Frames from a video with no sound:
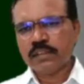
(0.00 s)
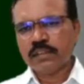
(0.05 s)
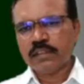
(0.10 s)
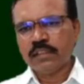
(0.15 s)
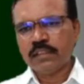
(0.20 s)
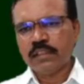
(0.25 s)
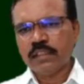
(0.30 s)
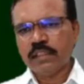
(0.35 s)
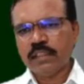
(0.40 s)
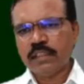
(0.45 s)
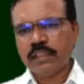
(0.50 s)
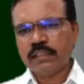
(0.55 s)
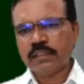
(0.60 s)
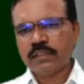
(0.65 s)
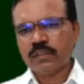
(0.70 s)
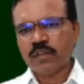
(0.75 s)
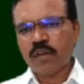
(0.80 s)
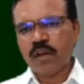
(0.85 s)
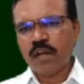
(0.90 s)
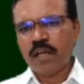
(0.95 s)
It is
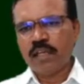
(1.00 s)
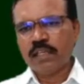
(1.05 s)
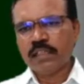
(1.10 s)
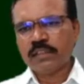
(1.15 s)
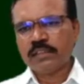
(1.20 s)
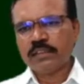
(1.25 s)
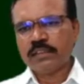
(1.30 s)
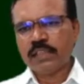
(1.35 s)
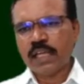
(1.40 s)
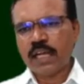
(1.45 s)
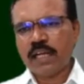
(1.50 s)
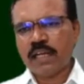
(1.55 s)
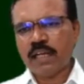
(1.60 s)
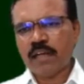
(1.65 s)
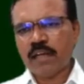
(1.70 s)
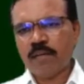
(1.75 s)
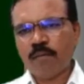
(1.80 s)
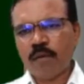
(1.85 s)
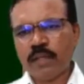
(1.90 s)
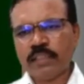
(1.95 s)
called saddle
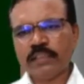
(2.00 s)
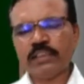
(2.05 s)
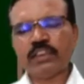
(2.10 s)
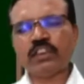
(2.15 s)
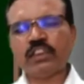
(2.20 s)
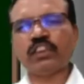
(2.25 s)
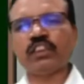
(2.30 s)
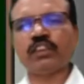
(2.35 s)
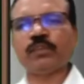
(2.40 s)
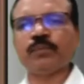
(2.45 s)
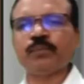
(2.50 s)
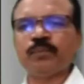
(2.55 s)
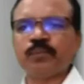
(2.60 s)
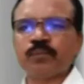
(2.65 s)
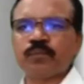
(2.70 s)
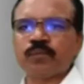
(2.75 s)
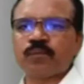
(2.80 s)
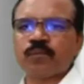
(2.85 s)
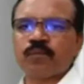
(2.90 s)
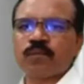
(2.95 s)
point.
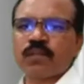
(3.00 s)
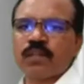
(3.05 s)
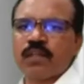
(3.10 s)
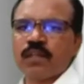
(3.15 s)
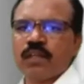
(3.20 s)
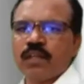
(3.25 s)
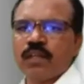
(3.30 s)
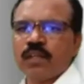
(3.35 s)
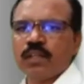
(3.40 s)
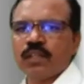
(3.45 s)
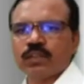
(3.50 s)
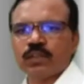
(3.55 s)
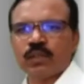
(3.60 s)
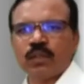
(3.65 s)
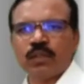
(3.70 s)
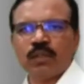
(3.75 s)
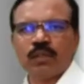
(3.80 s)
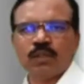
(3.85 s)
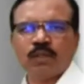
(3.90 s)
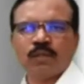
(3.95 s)

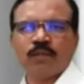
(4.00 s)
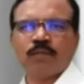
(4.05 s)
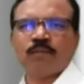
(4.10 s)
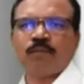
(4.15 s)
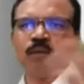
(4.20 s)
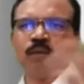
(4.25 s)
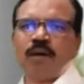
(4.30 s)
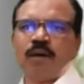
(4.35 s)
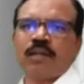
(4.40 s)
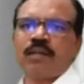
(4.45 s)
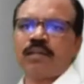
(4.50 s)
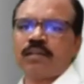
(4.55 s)
So for